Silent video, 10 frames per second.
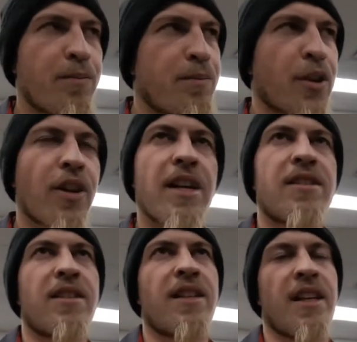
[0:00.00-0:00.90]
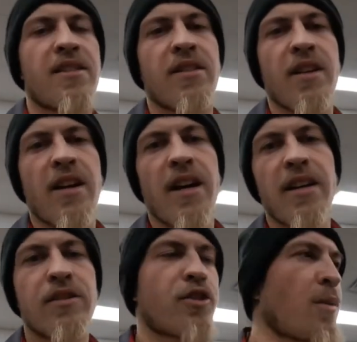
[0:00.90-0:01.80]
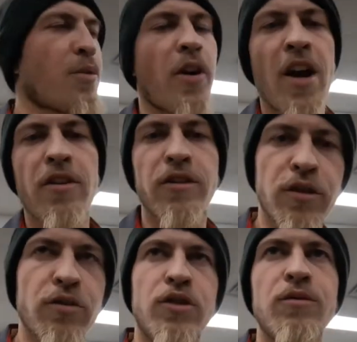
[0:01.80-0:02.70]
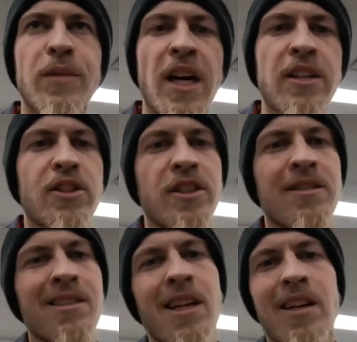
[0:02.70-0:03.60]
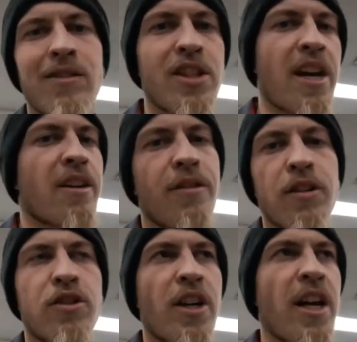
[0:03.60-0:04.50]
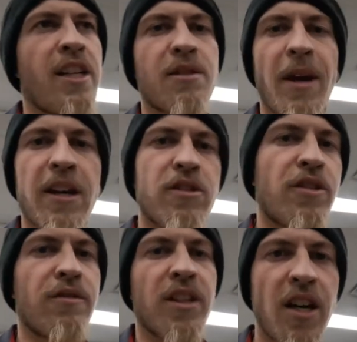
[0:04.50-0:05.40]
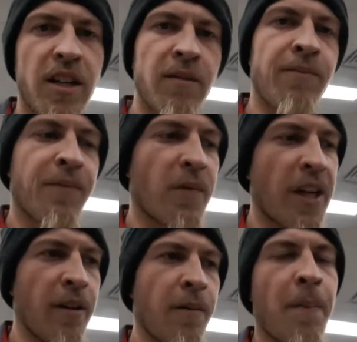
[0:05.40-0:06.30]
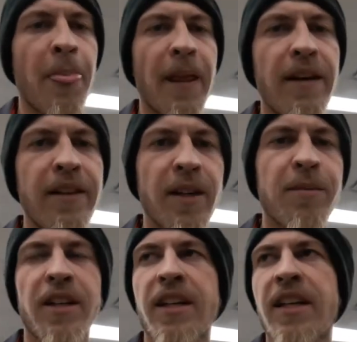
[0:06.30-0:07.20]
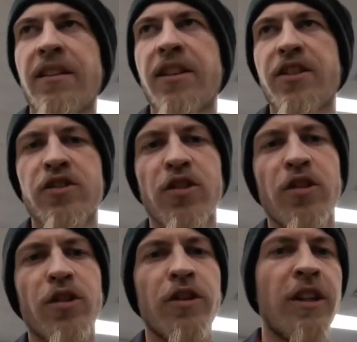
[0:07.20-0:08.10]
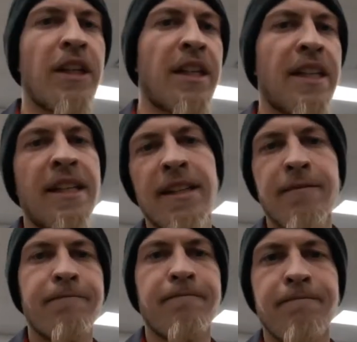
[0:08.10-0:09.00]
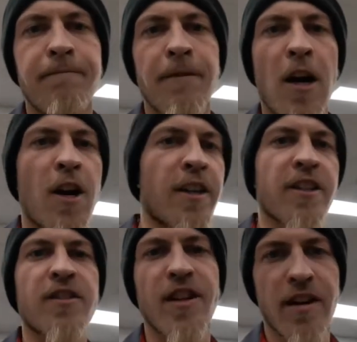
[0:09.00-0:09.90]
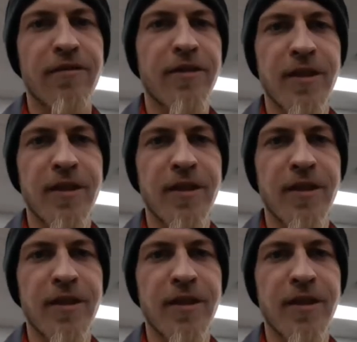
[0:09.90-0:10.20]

progress in this. I jump around and do too much and kind of a jack of all trades, master of none. Well, I think I'm going to get this whole Honda stuff,